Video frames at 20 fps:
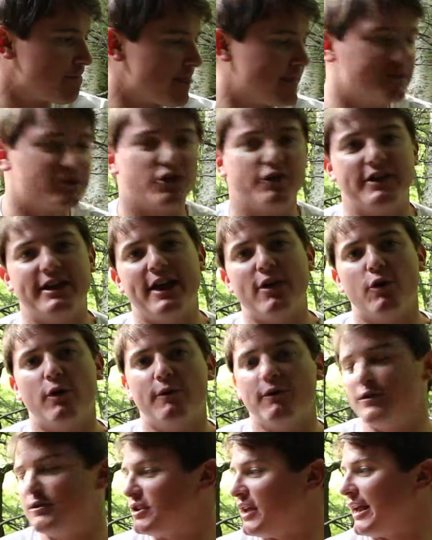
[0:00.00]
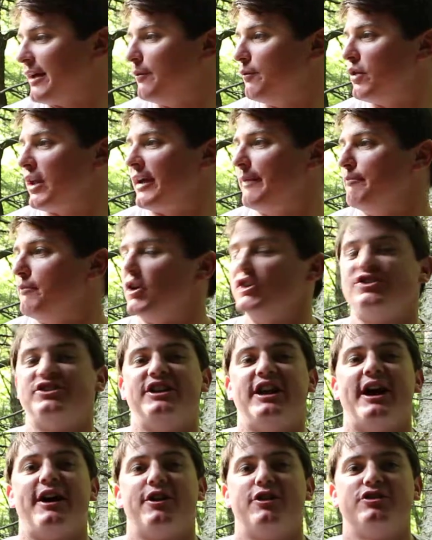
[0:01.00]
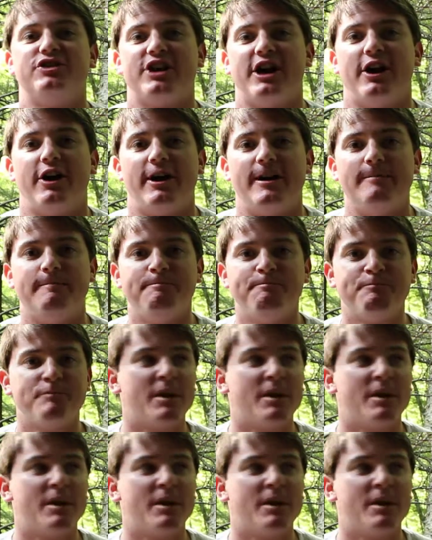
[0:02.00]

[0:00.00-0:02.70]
And so the other one was like a Marciano cherry.